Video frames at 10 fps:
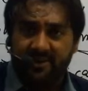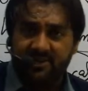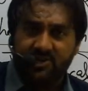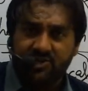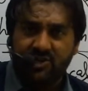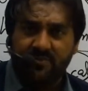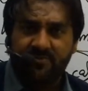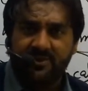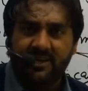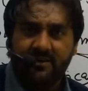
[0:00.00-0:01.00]
relationship
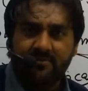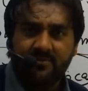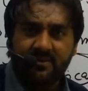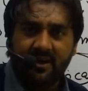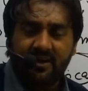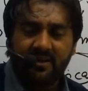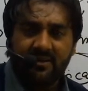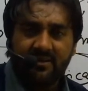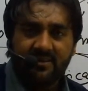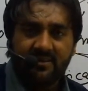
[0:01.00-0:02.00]
with him?
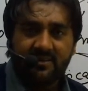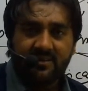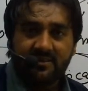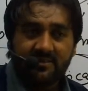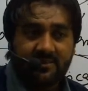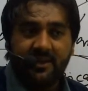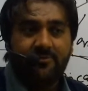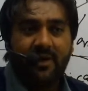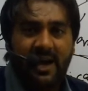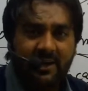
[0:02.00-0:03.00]
then
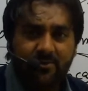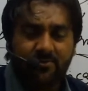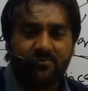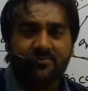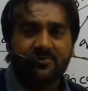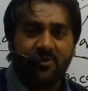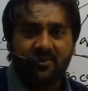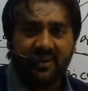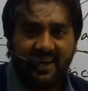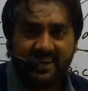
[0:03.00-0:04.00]
why you
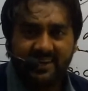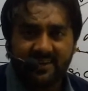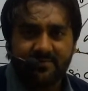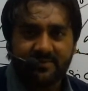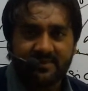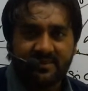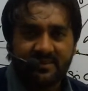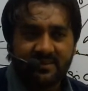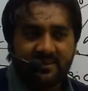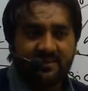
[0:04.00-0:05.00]
don't like him?
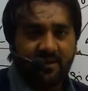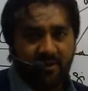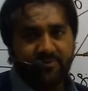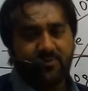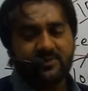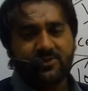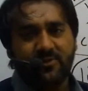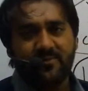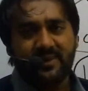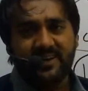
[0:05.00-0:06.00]
Of course you
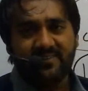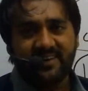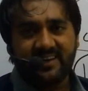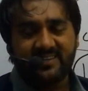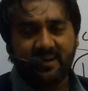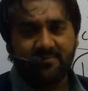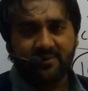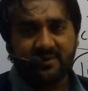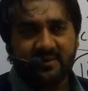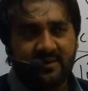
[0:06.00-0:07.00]
will be giving
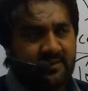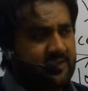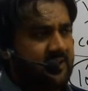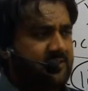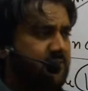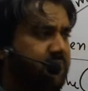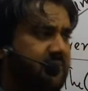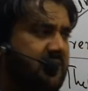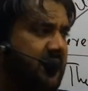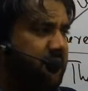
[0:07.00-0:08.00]
example that
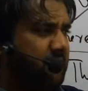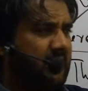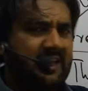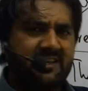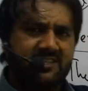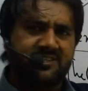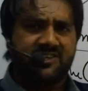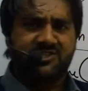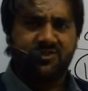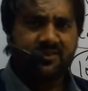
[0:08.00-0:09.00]
simply I don't like his
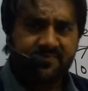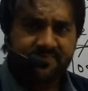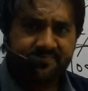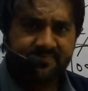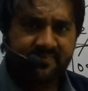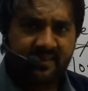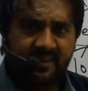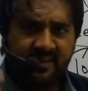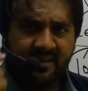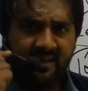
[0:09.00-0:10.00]
nature,
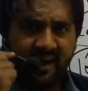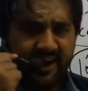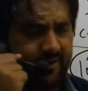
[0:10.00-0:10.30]
I